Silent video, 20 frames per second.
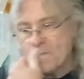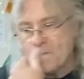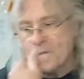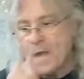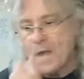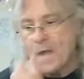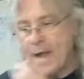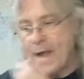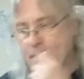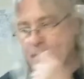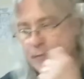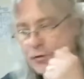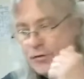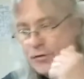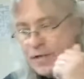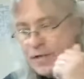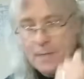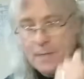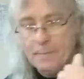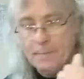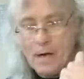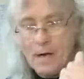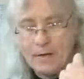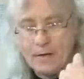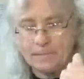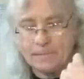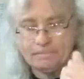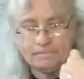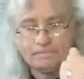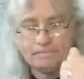And if you think about
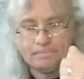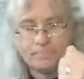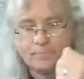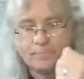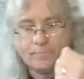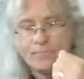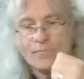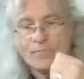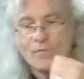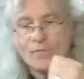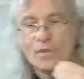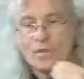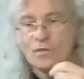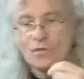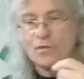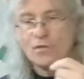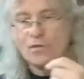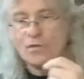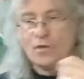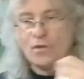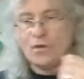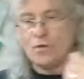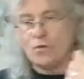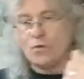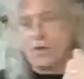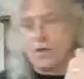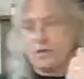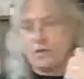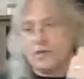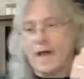it, you know,
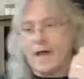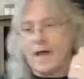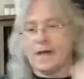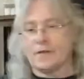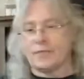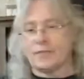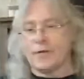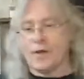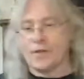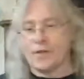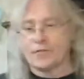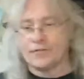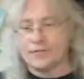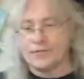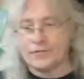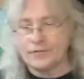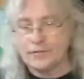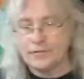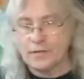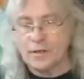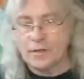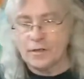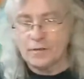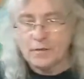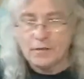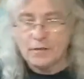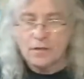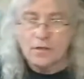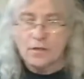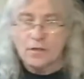a lot of us,
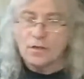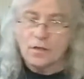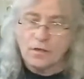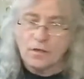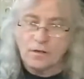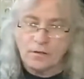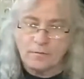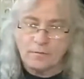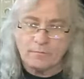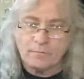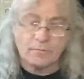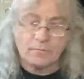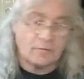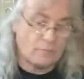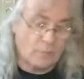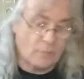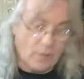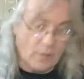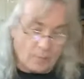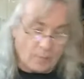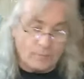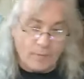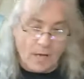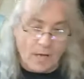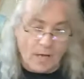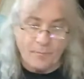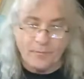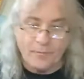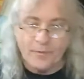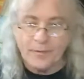well, I'm
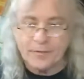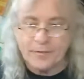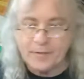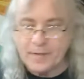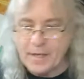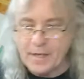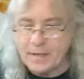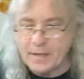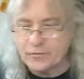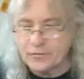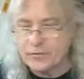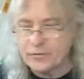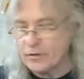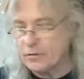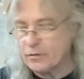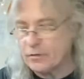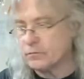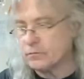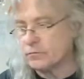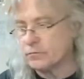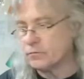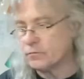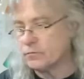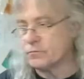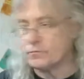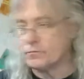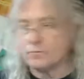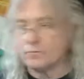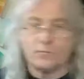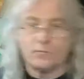58, so
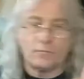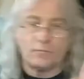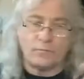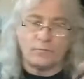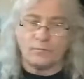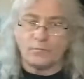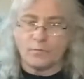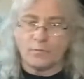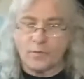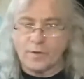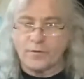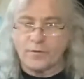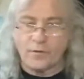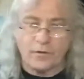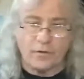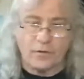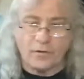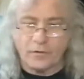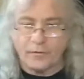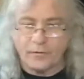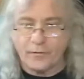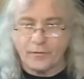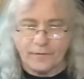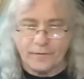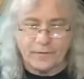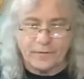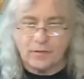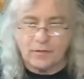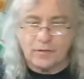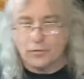whether you're in your
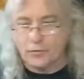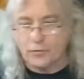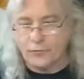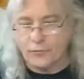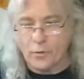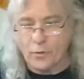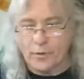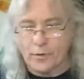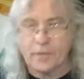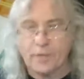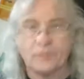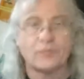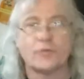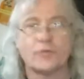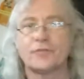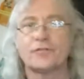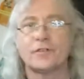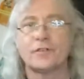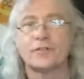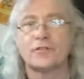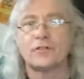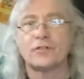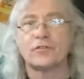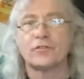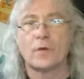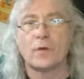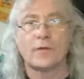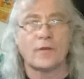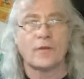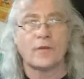50s or 40s or 60s,
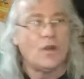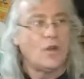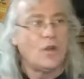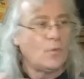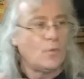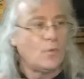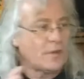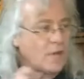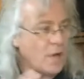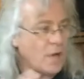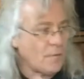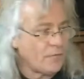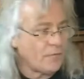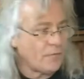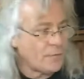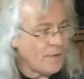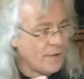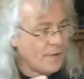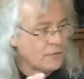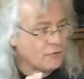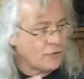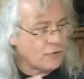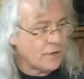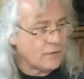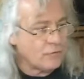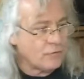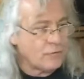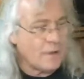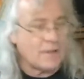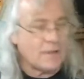whatever, we come from that
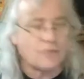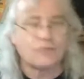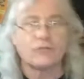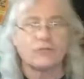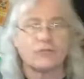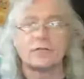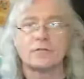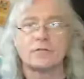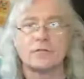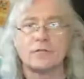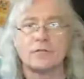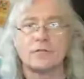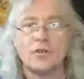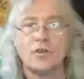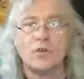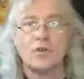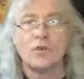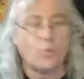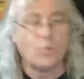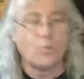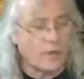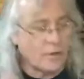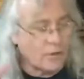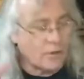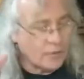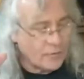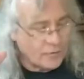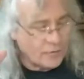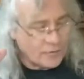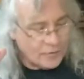generation
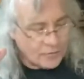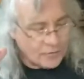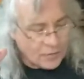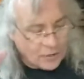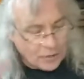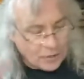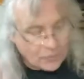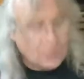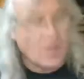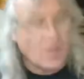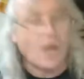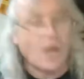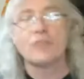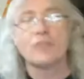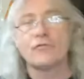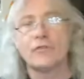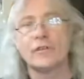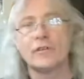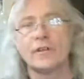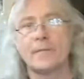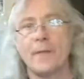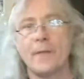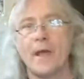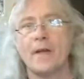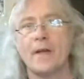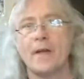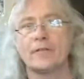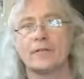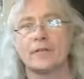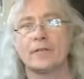where the guitar really
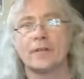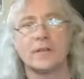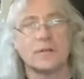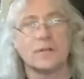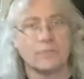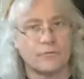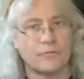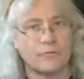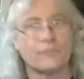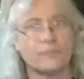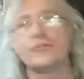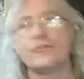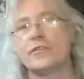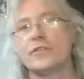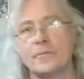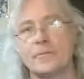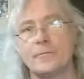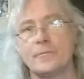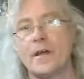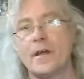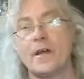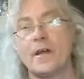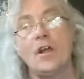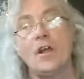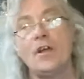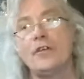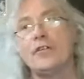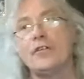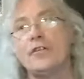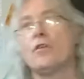mattered. It really mattered.
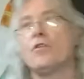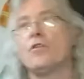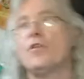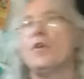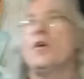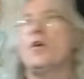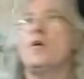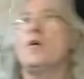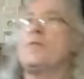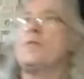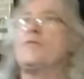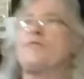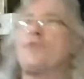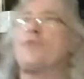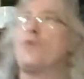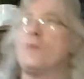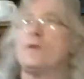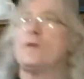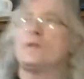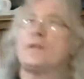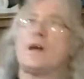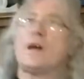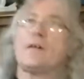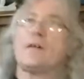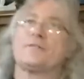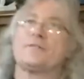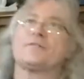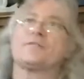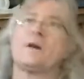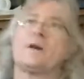You know, before we
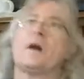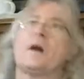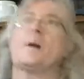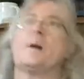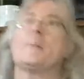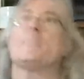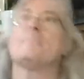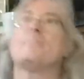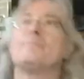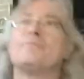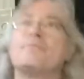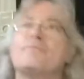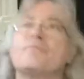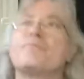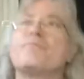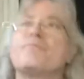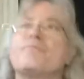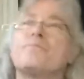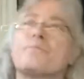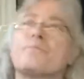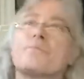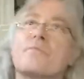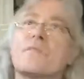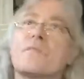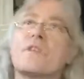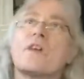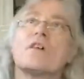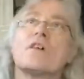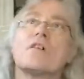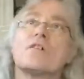left the
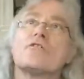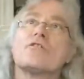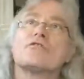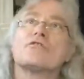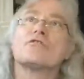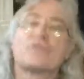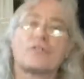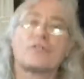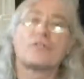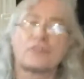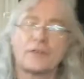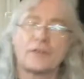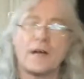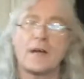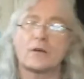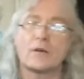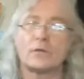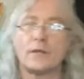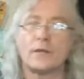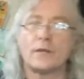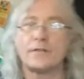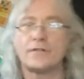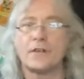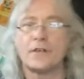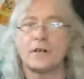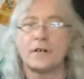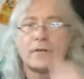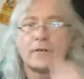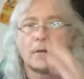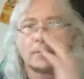Chicagoland
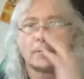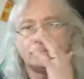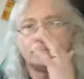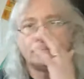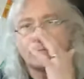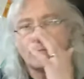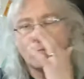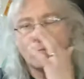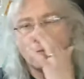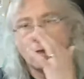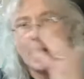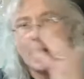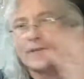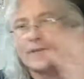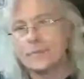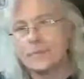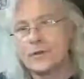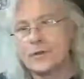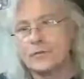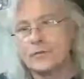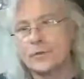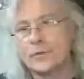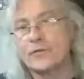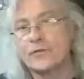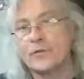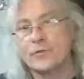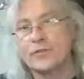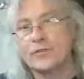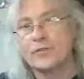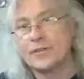area, the last place we lived in was
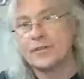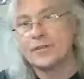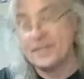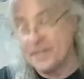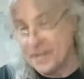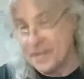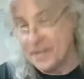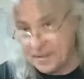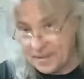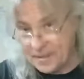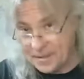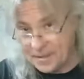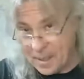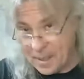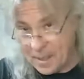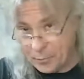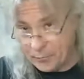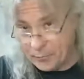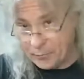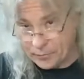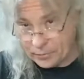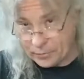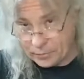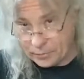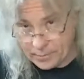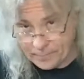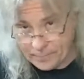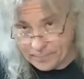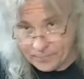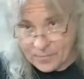in the
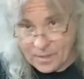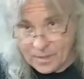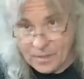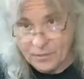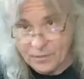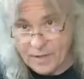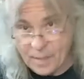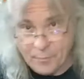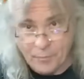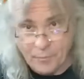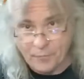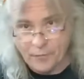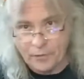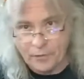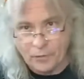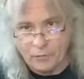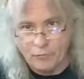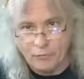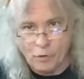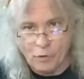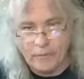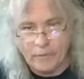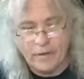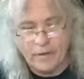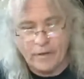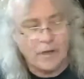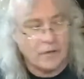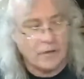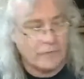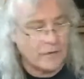Naperville, Aurora
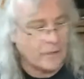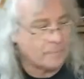area.